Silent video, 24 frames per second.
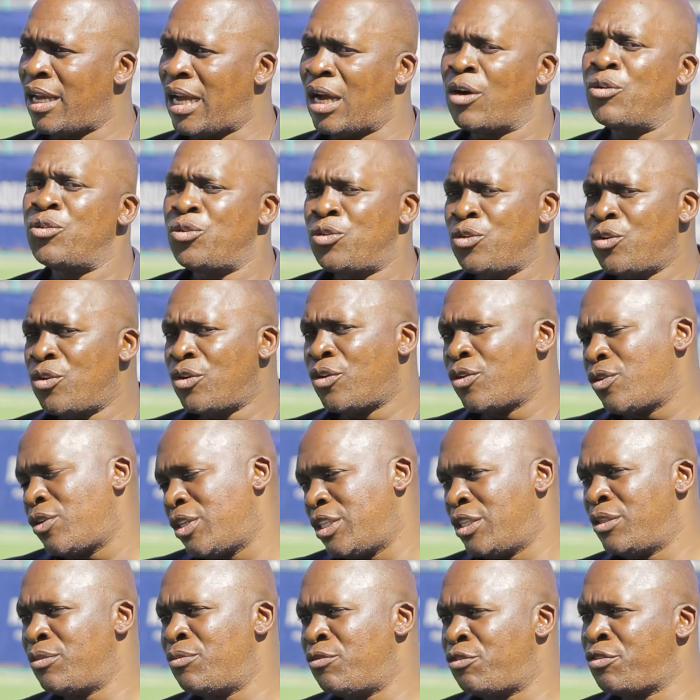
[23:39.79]
I would know
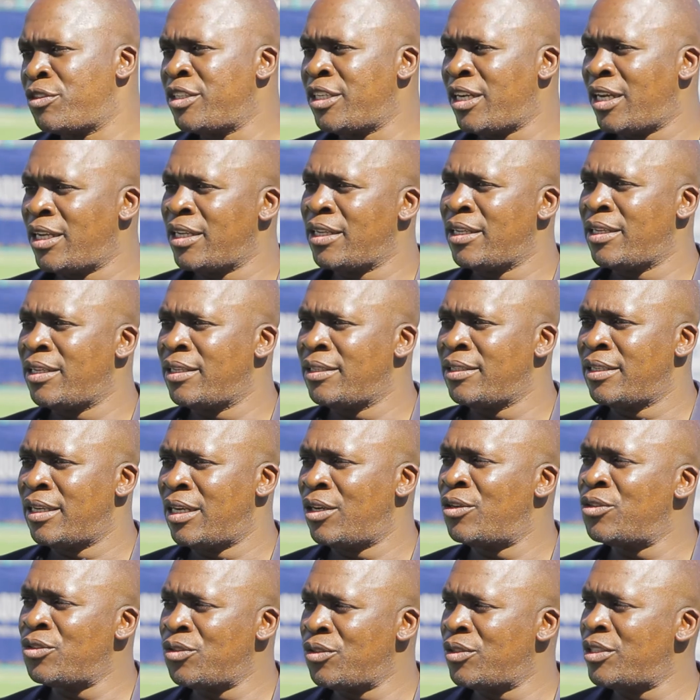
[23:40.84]
in Mfulira.
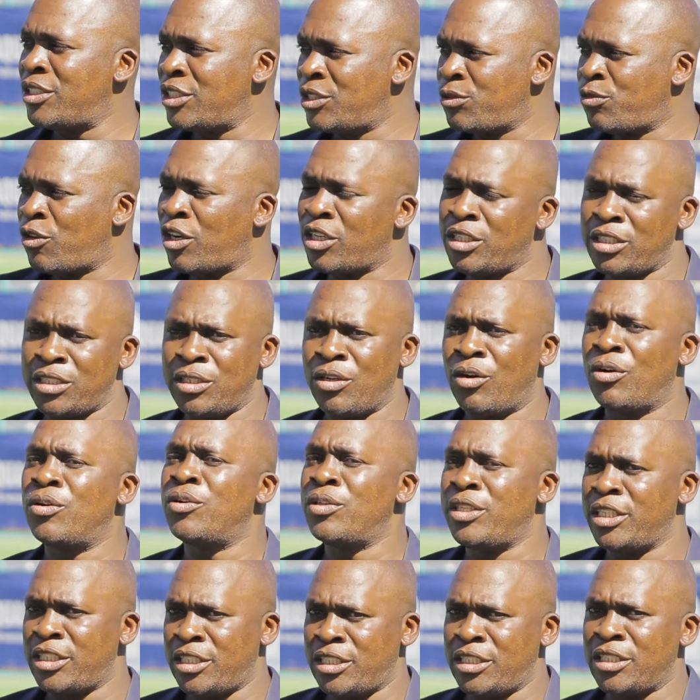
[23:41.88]
I would know this one,
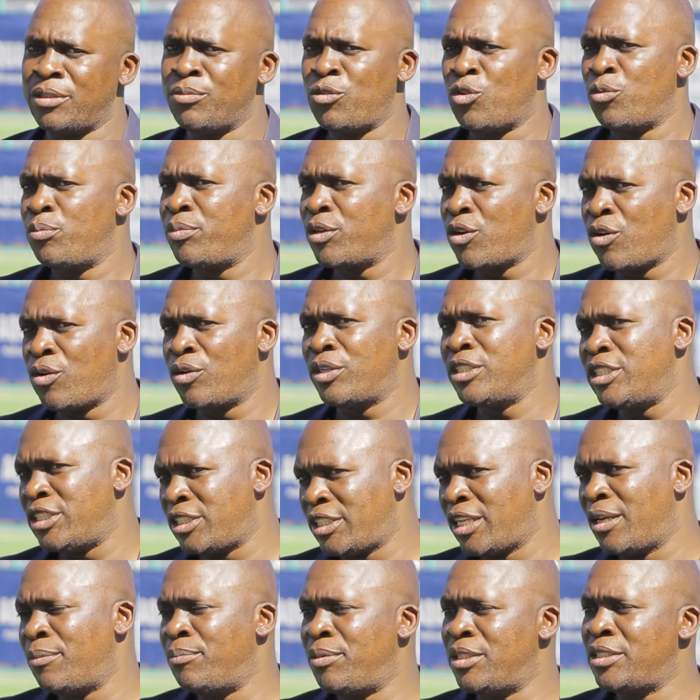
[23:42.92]
the team will be called
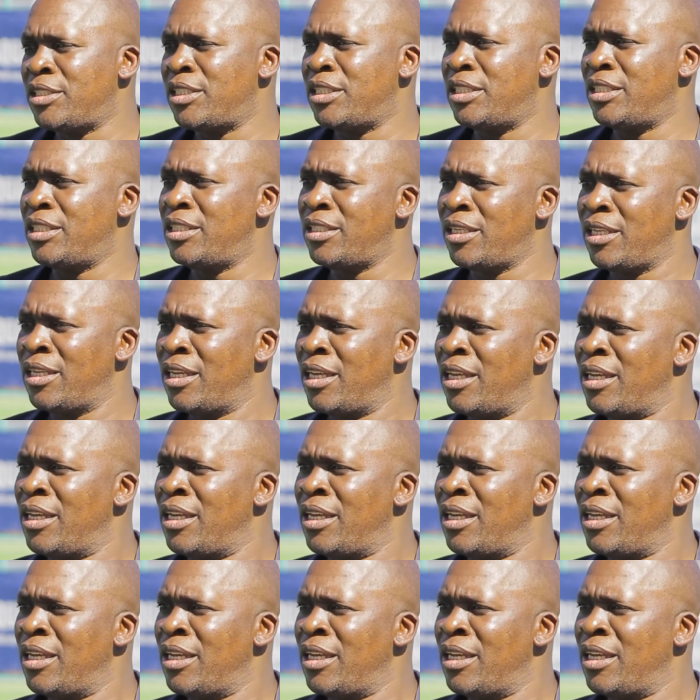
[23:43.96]
this ABCD.